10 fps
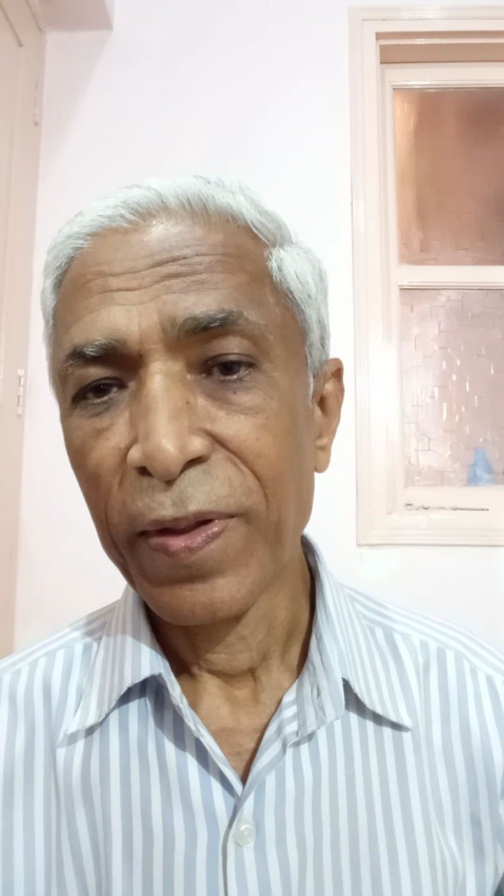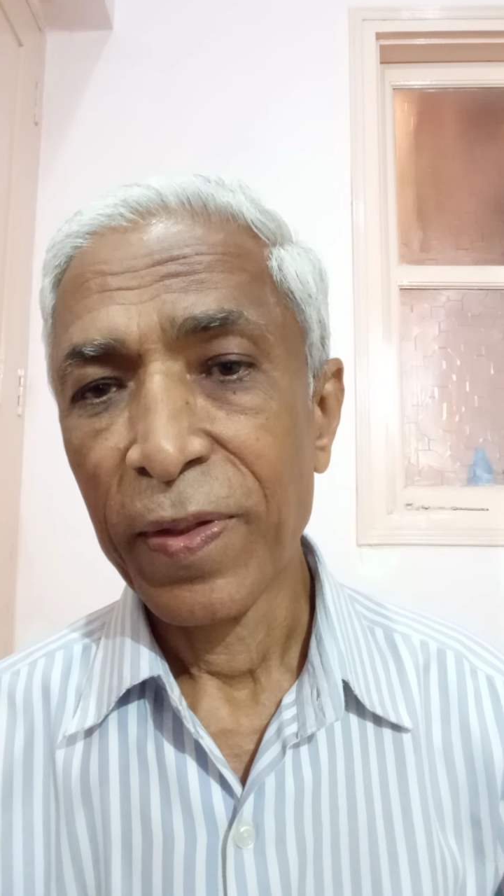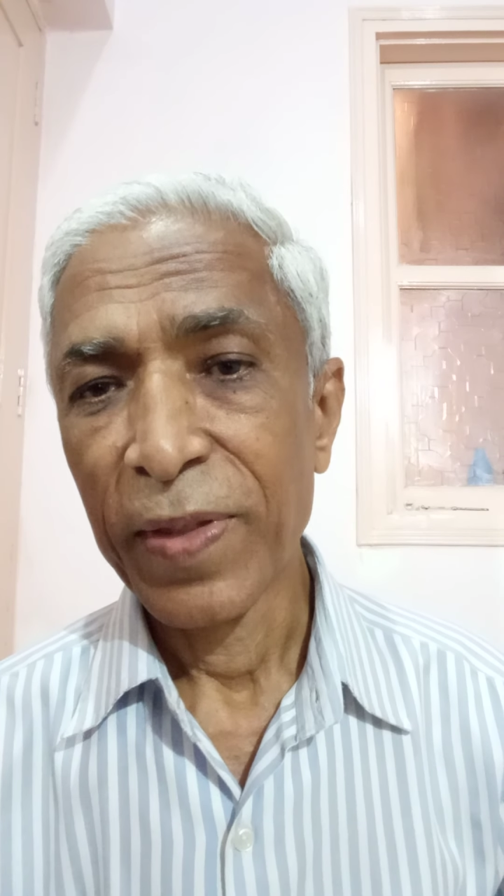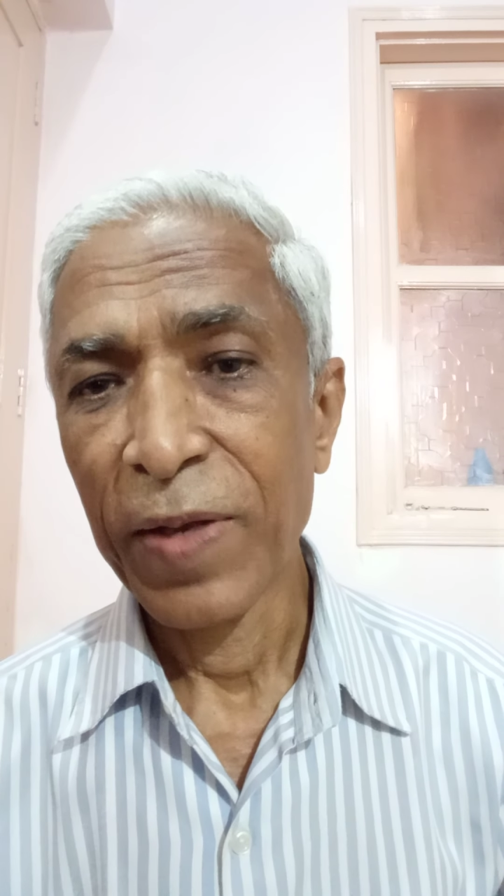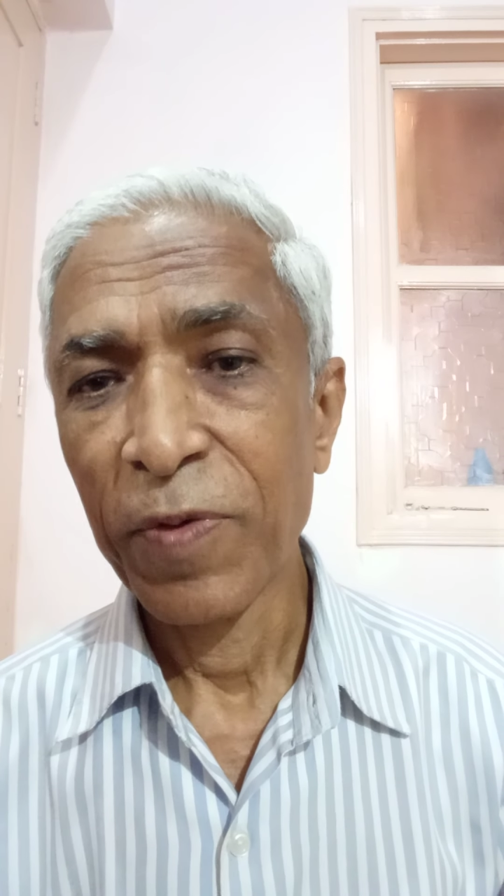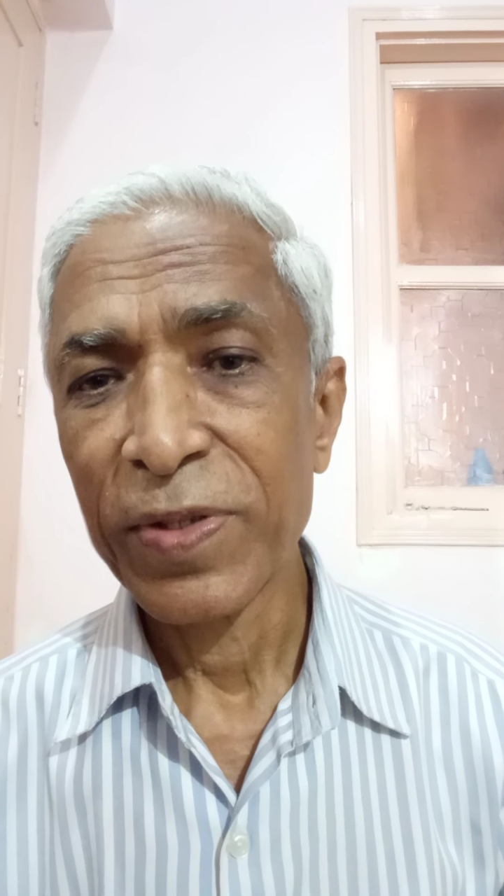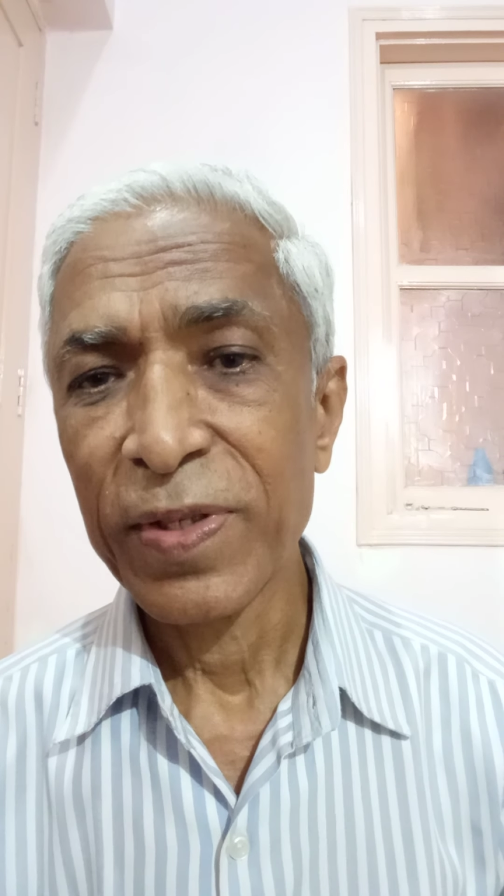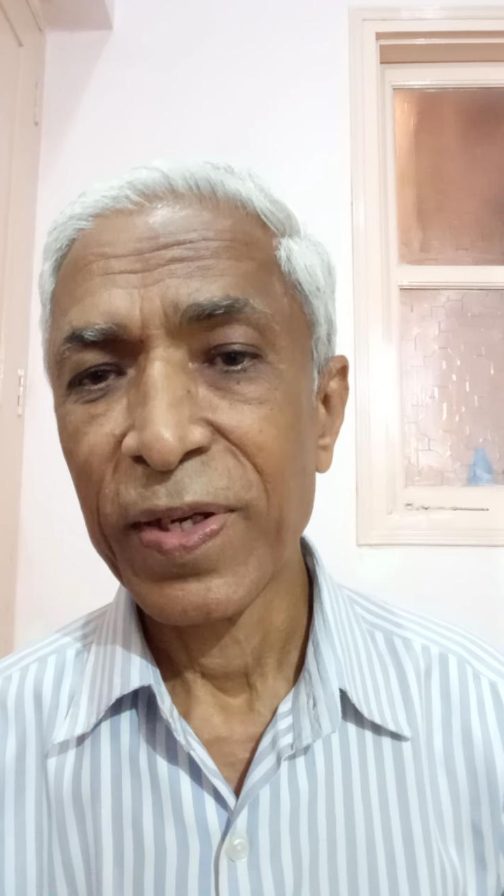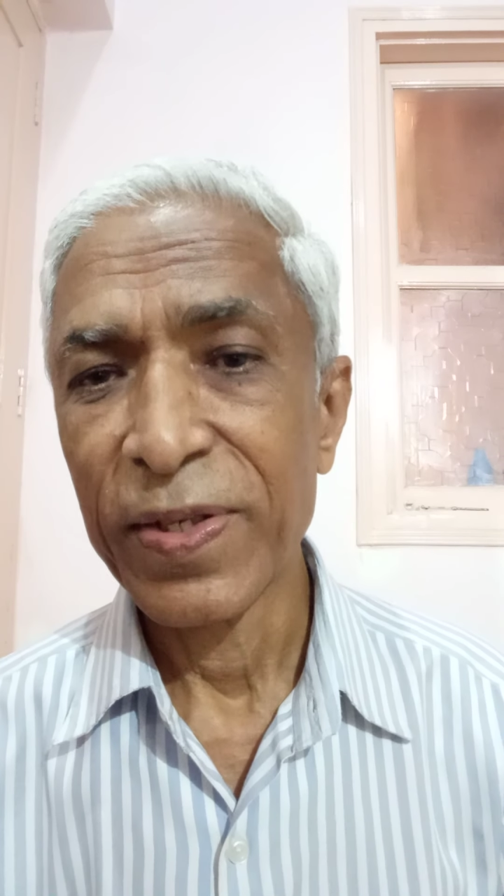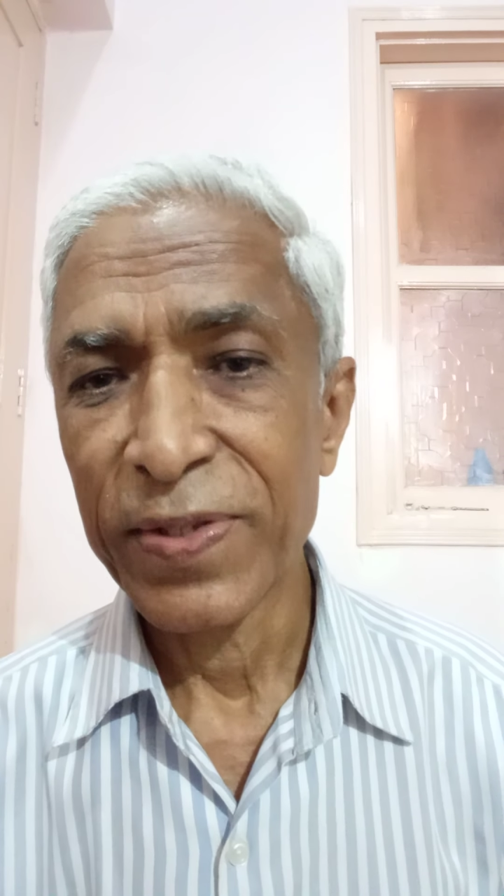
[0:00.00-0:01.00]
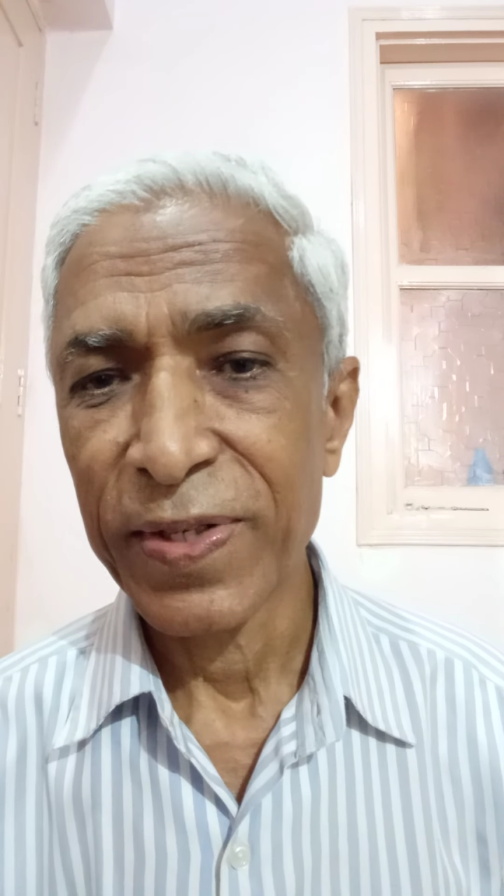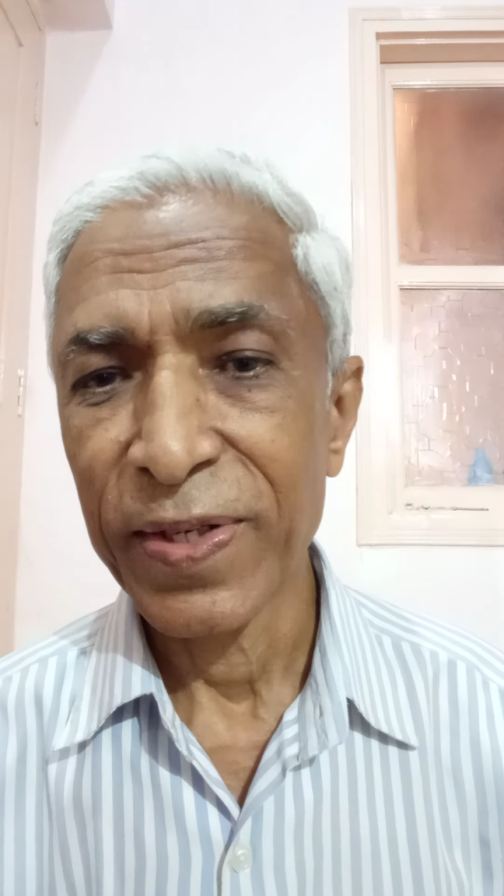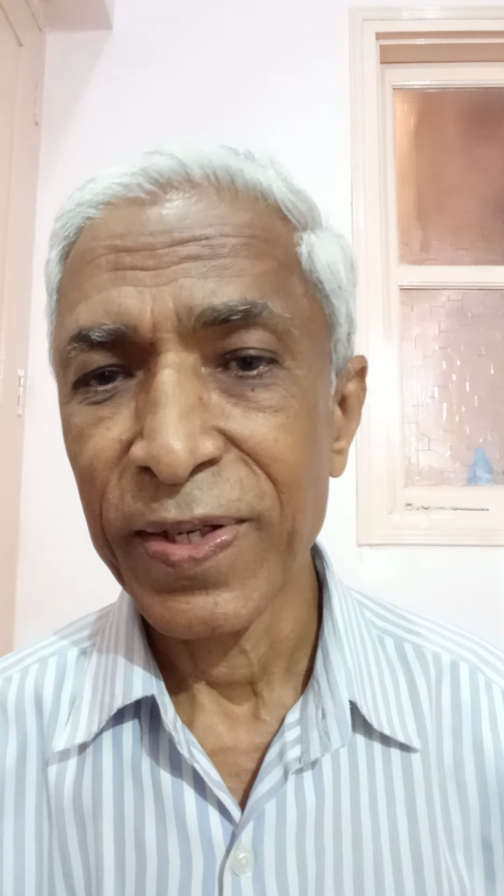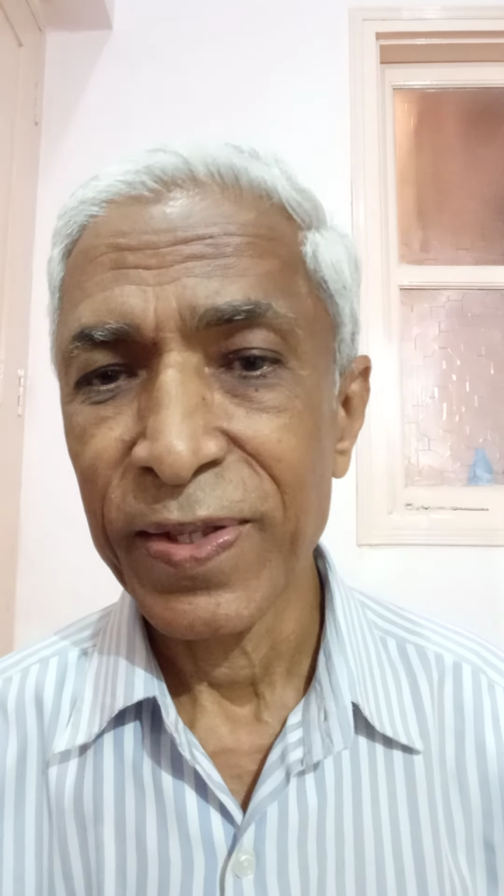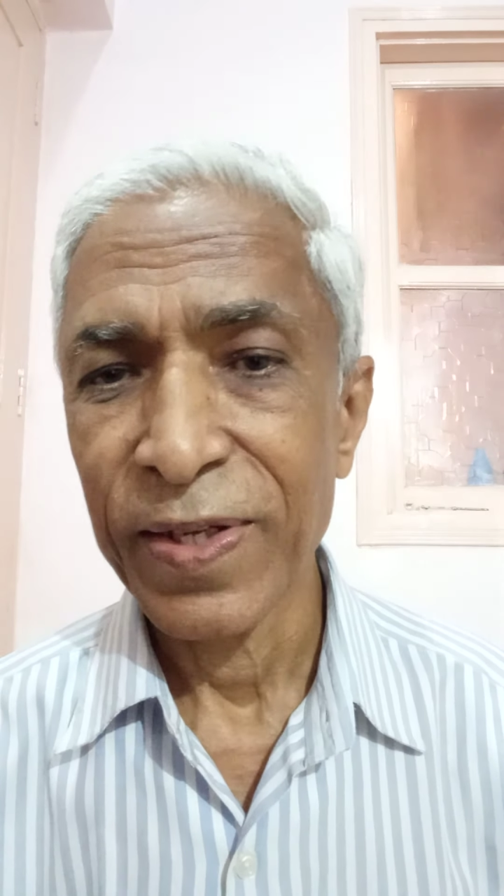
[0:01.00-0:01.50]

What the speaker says: there was a history